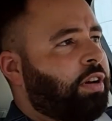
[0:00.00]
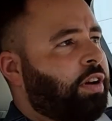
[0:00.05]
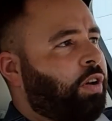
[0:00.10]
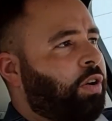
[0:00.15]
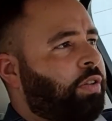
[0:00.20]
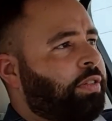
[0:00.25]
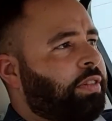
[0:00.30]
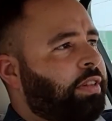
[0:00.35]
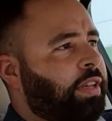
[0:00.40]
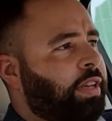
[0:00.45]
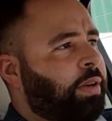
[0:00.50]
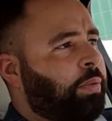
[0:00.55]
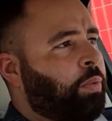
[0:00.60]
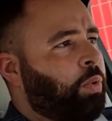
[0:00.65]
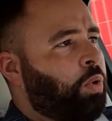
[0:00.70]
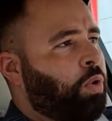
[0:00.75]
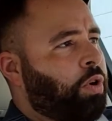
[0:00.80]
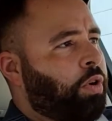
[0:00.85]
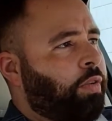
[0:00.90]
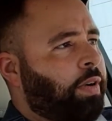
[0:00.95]
on the
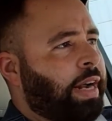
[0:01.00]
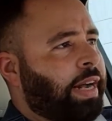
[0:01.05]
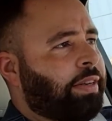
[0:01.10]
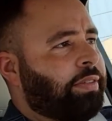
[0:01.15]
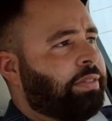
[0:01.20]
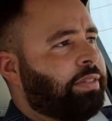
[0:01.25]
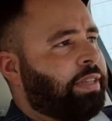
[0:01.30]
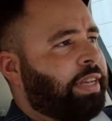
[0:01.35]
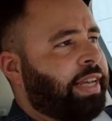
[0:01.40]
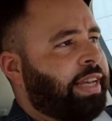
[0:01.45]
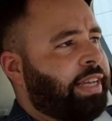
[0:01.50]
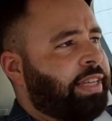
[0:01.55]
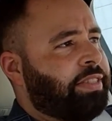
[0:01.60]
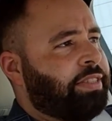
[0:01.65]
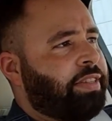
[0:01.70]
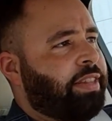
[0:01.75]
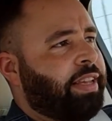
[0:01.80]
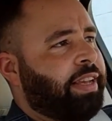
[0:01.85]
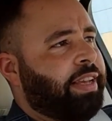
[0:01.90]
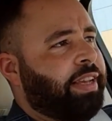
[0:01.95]
walk around
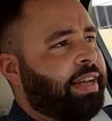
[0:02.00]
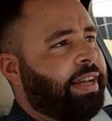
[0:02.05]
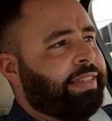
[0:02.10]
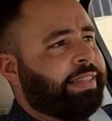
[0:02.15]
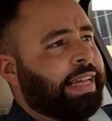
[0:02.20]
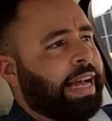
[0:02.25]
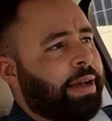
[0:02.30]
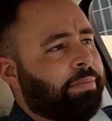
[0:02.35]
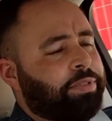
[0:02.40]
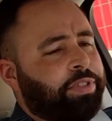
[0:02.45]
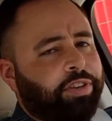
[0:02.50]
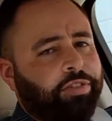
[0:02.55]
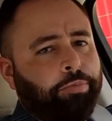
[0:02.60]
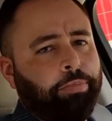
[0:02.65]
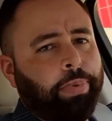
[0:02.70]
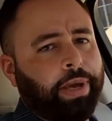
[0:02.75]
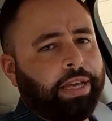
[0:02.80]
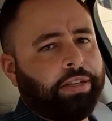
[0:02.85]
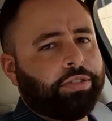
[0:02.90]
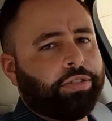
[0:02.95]
is the adaptive
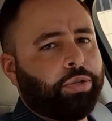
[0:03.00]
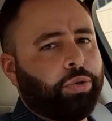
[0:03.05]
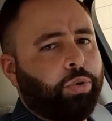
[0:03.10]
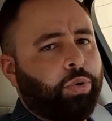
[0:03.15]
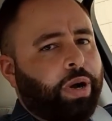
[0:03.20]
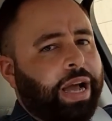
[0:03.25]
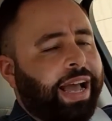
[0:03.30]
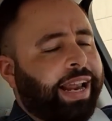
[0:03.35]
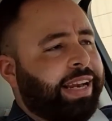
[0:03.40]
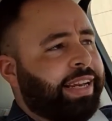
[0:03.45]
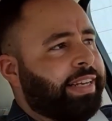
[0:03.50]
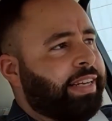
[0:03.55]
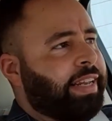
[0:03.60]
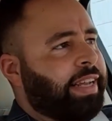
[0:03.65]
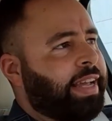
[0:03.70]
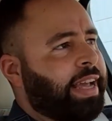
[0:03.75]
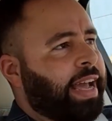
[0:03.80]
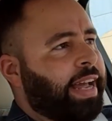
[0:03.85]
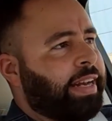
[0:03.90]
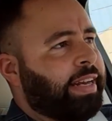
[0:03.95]
pixel LED
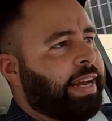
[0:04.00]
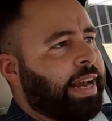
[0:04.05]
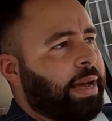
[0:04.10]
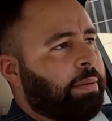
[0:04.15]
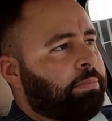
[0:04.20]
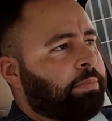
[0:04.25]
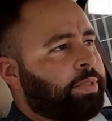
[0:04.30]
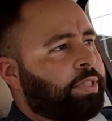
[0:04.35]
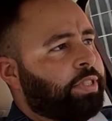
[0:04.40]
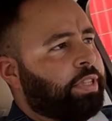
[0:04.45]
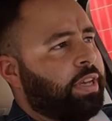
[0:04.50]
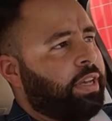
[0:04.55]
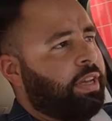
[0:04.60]
headlamps.